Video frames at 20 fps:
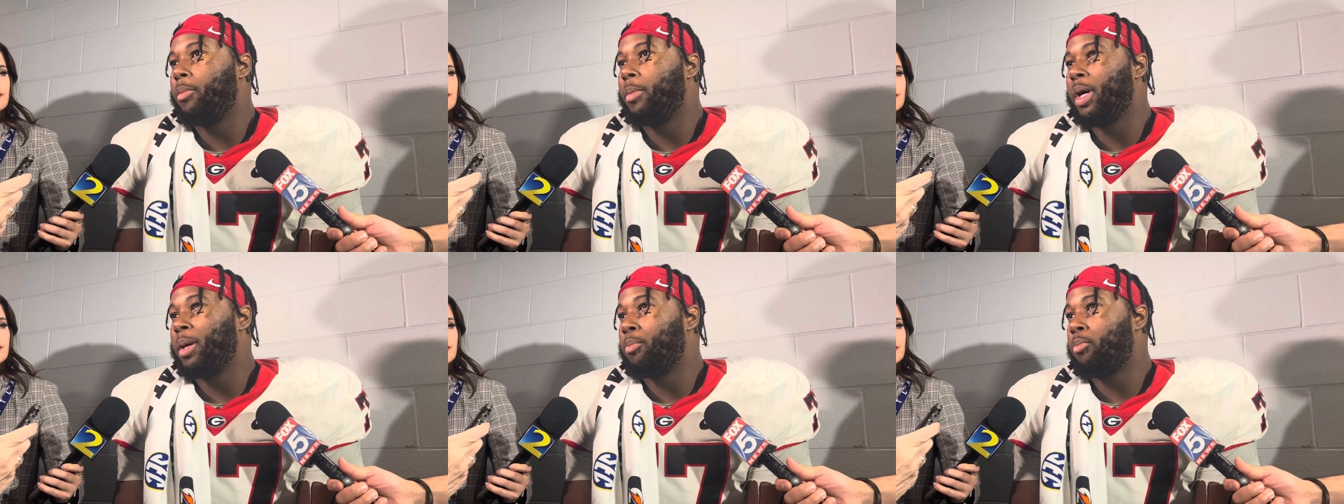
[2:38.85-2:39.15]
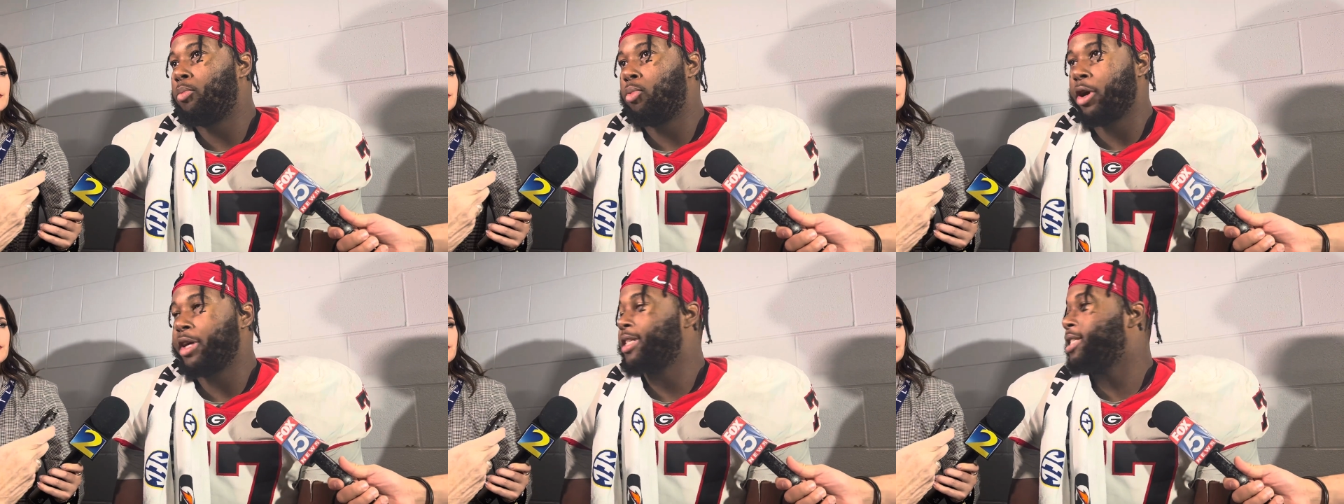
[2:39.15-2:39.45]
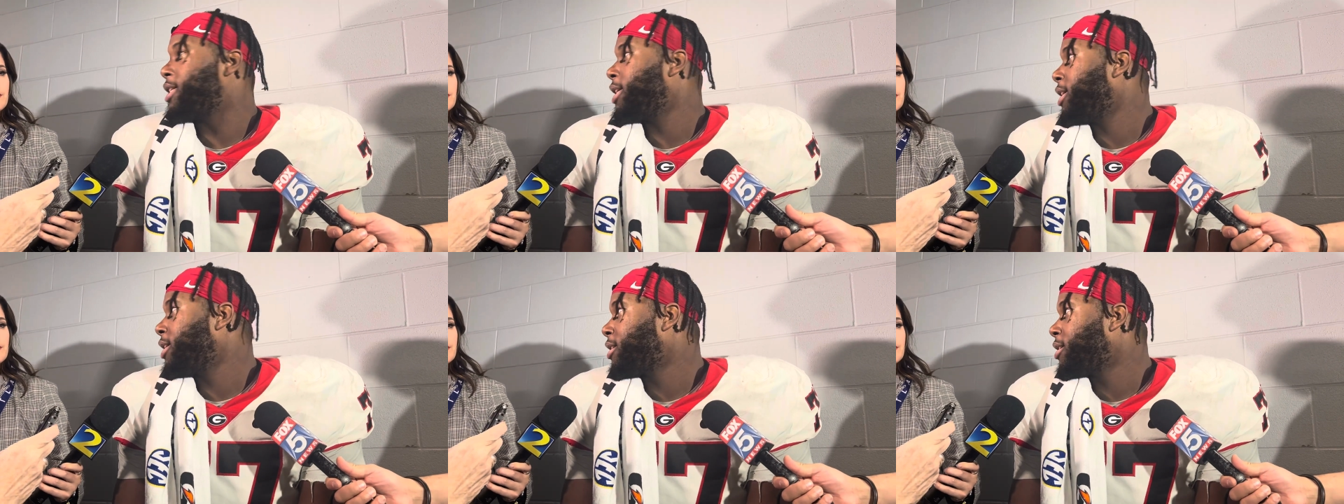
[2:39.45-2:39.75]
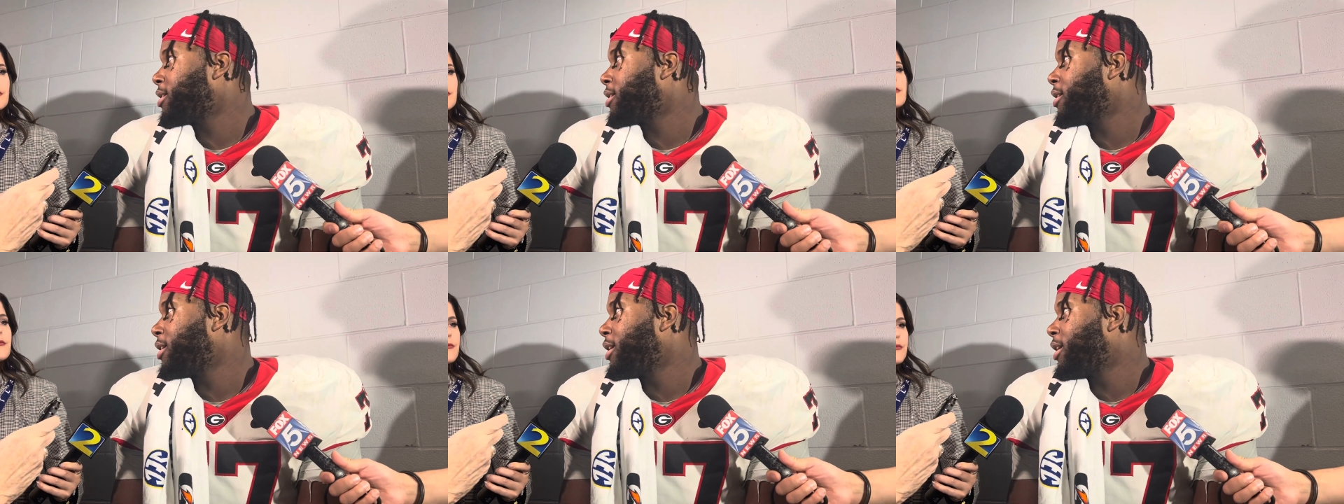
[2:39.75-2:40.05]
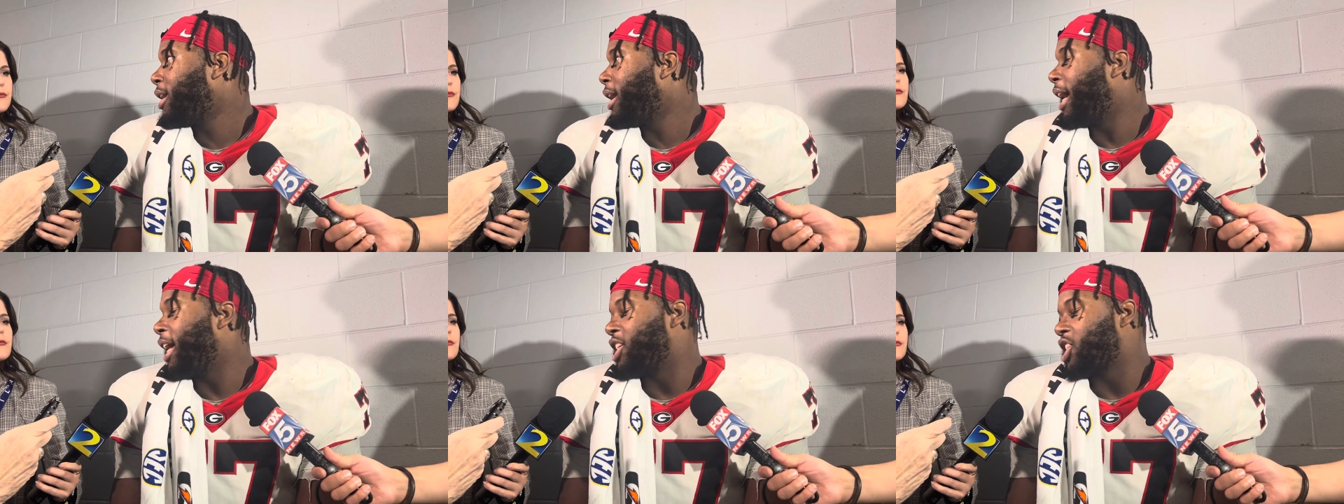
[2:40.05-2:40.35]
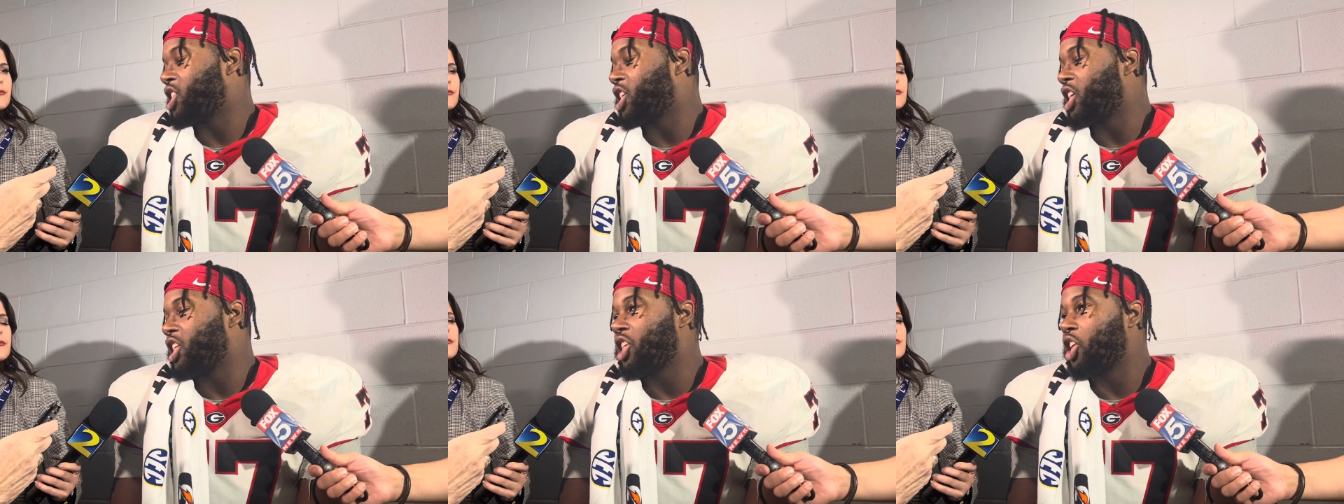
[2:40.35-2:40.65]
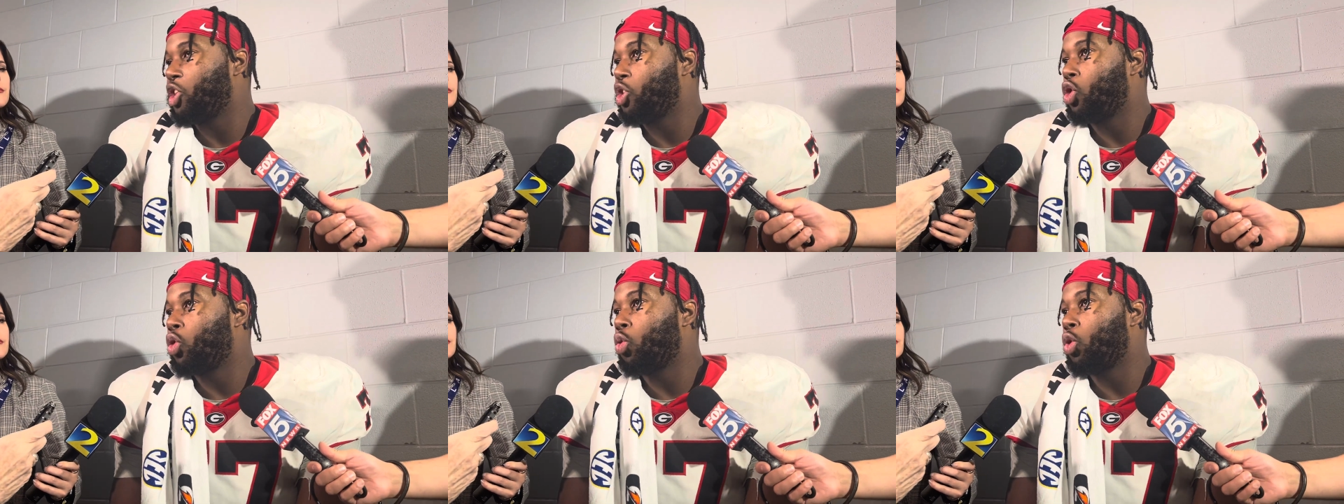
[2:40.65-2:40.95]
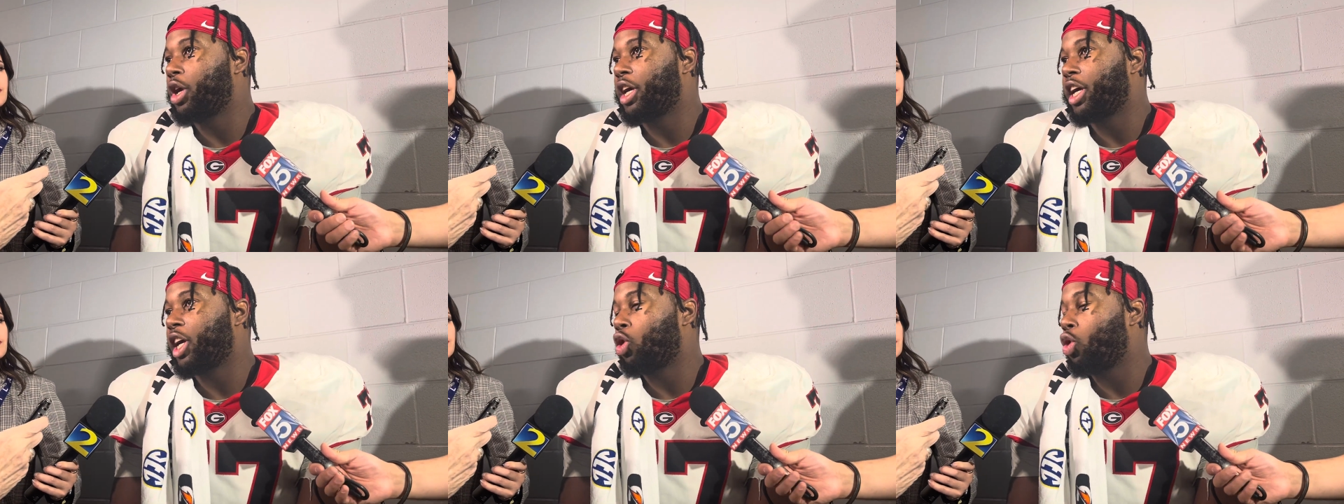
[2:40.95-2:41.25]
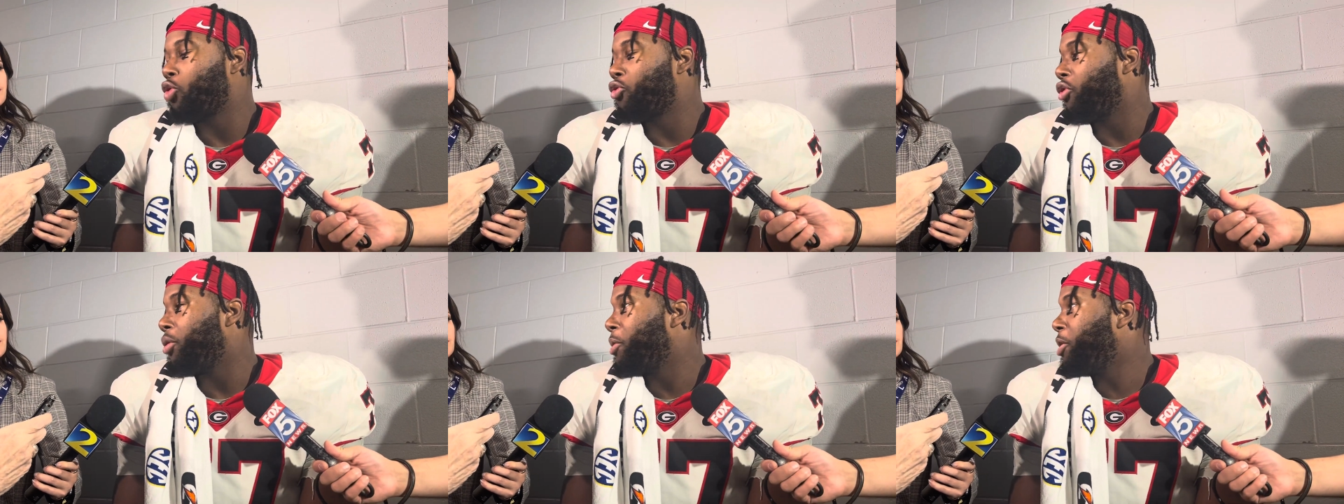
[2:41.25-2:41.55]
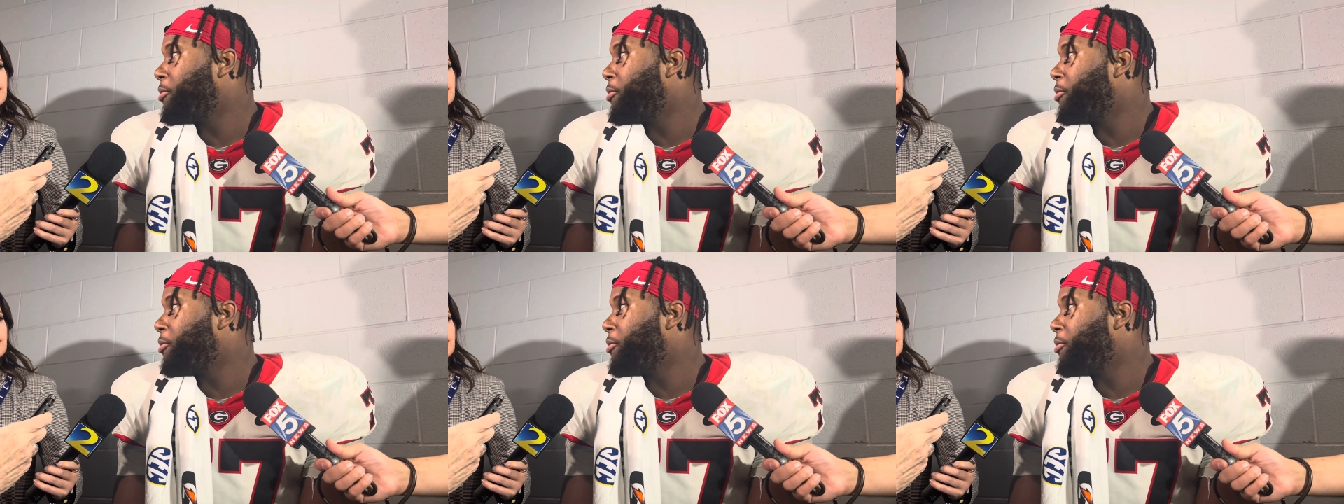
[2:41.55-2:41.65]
embrace this and just continue to work and grow from it.